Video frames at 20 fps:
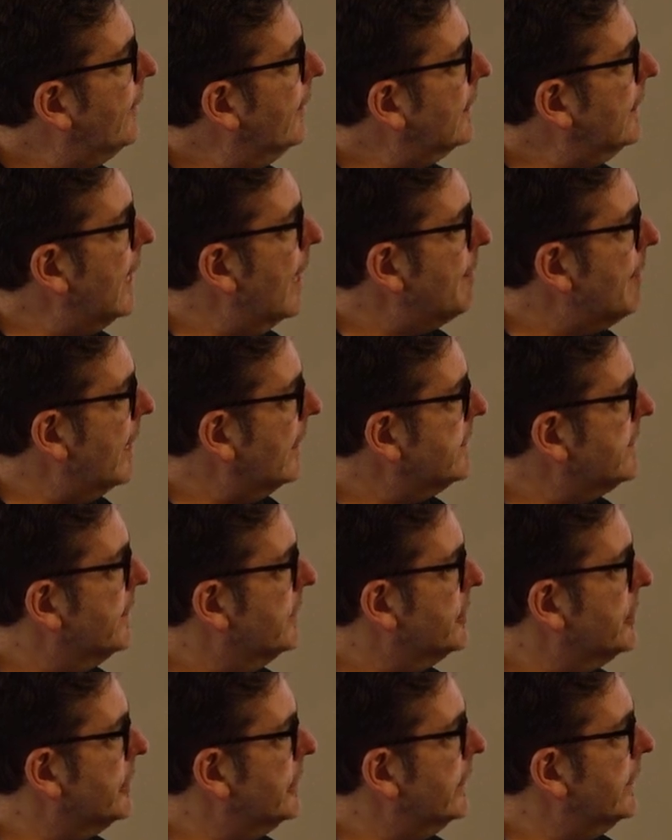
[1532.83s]
the climax
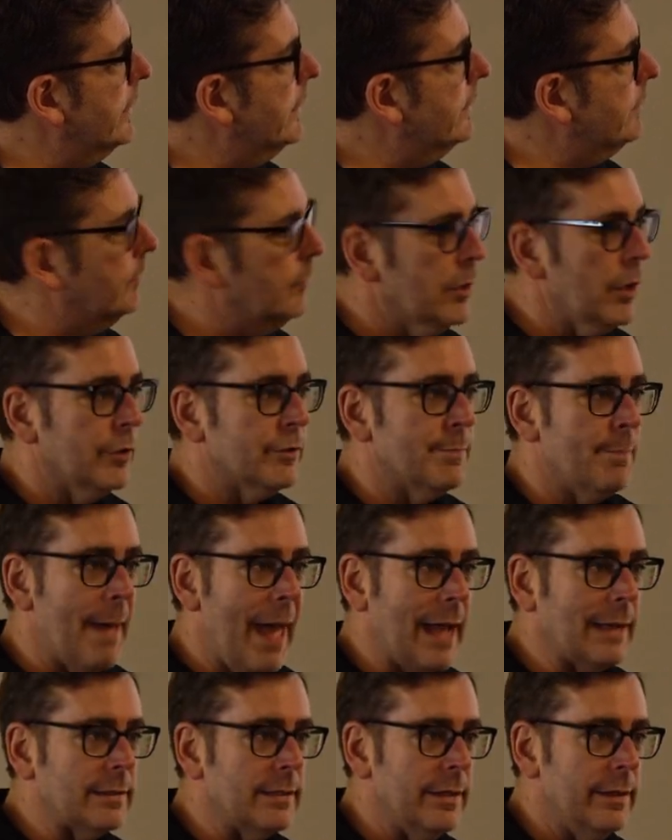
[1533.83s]
is she goes
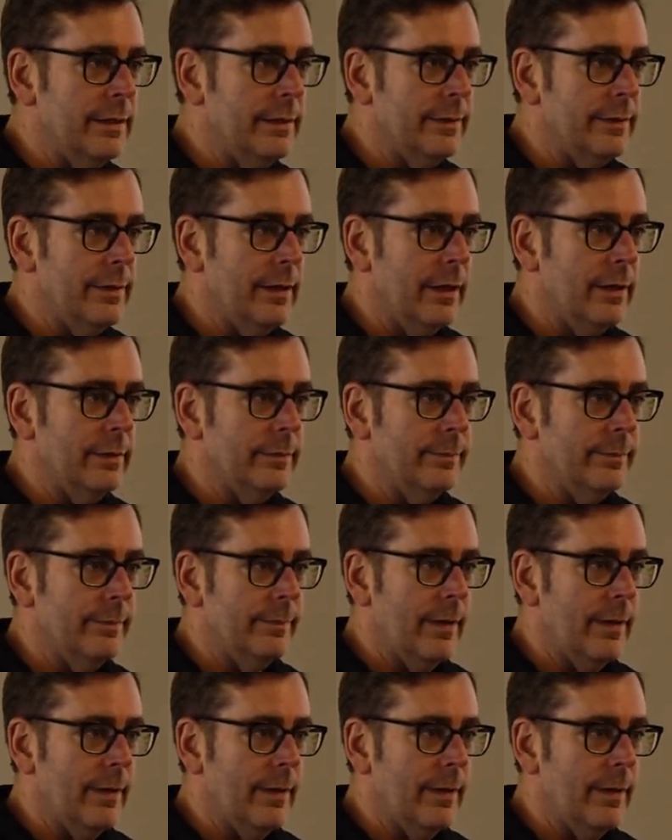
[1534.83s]
back to the